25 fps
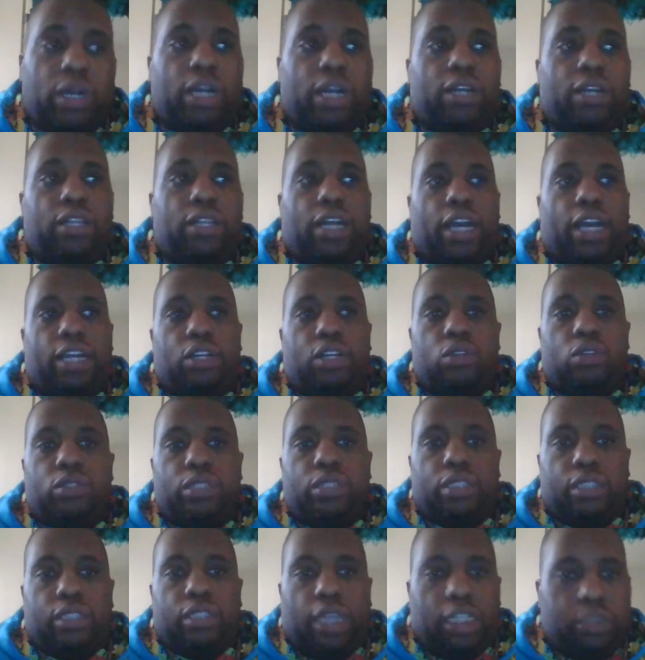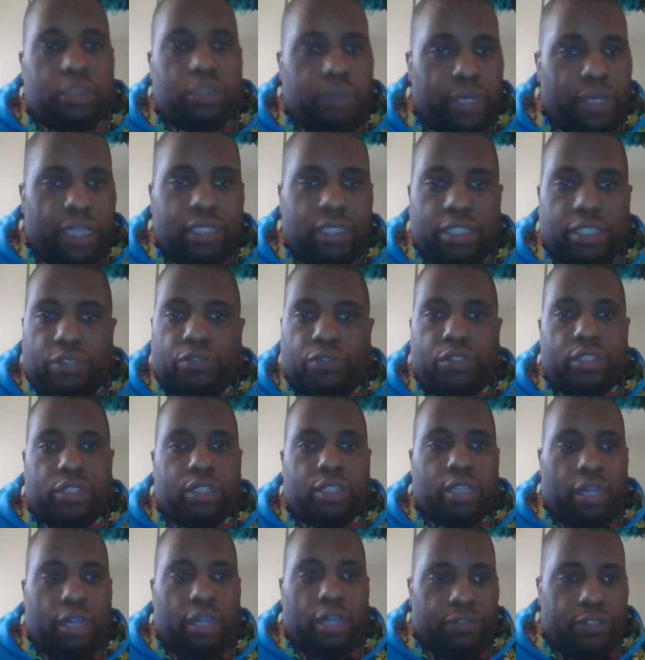Well, I speak at
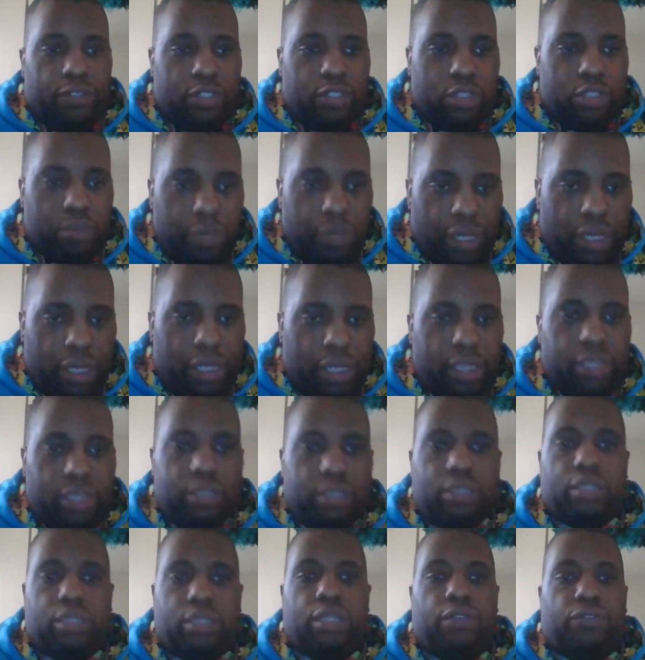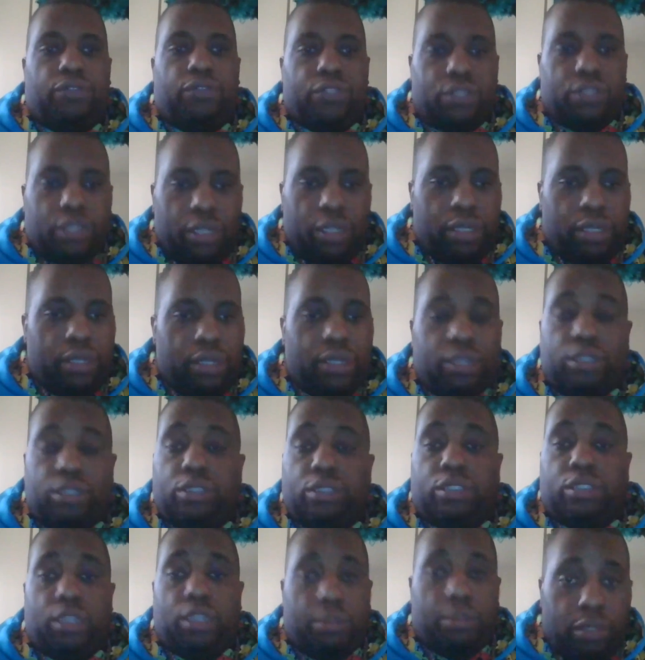different governors' meetings, different
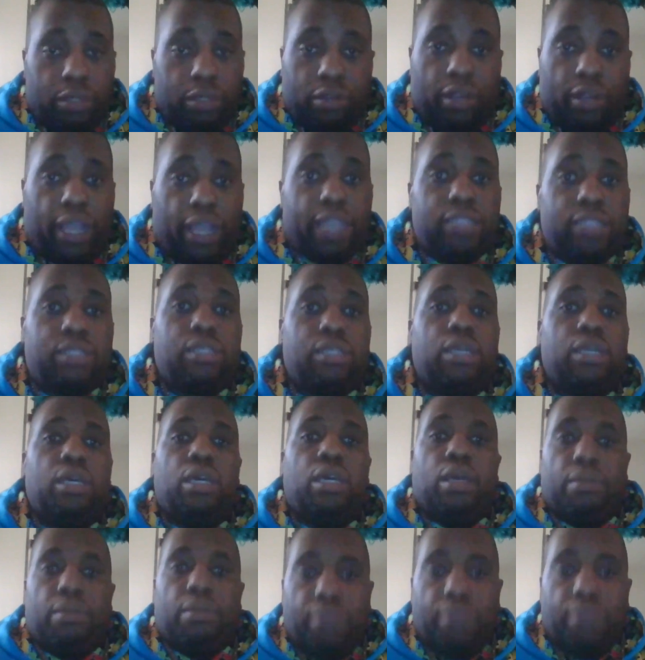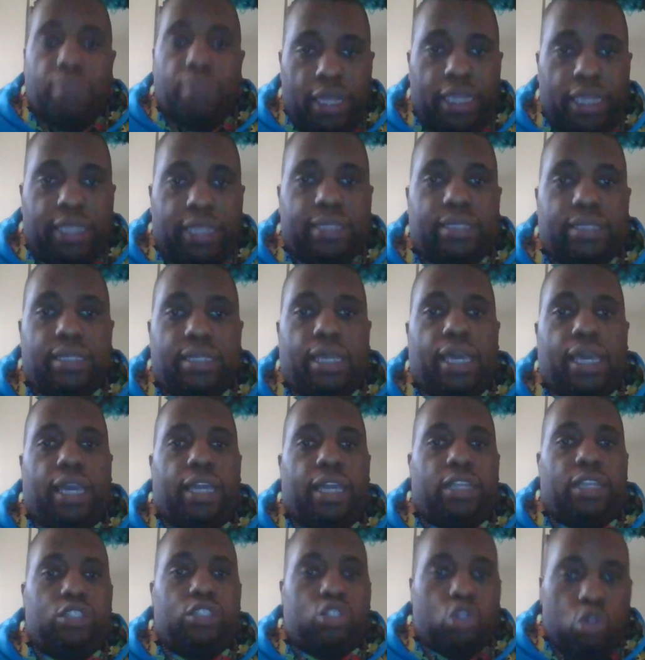senators, Democrats meetings,
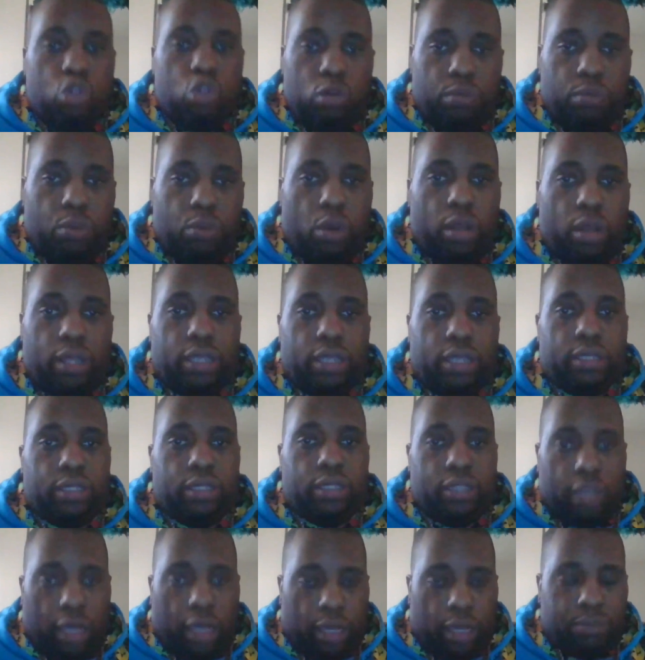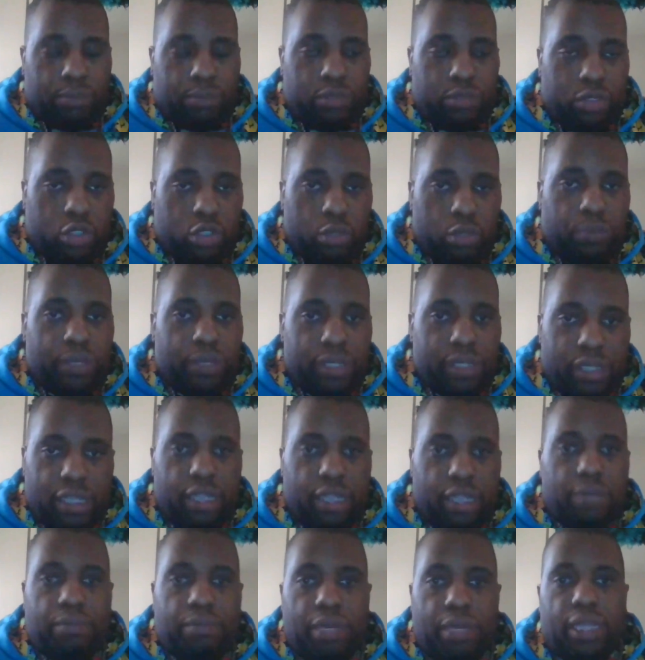and school board
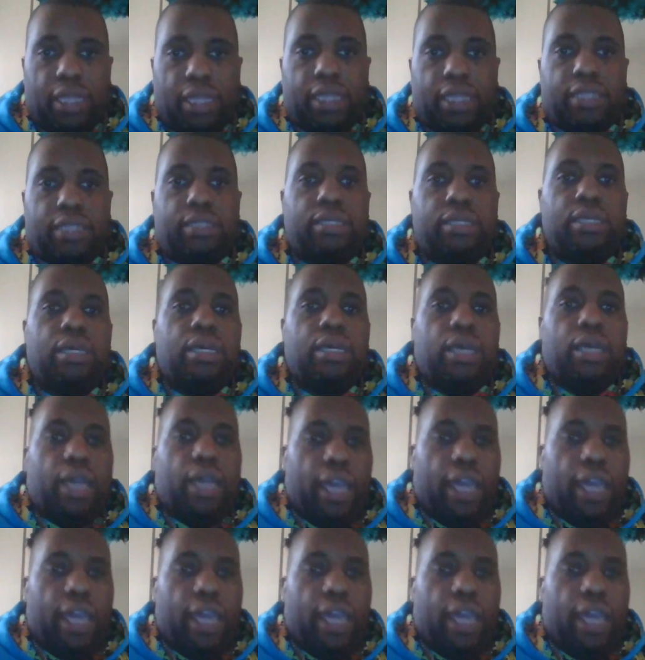superintendent meetings.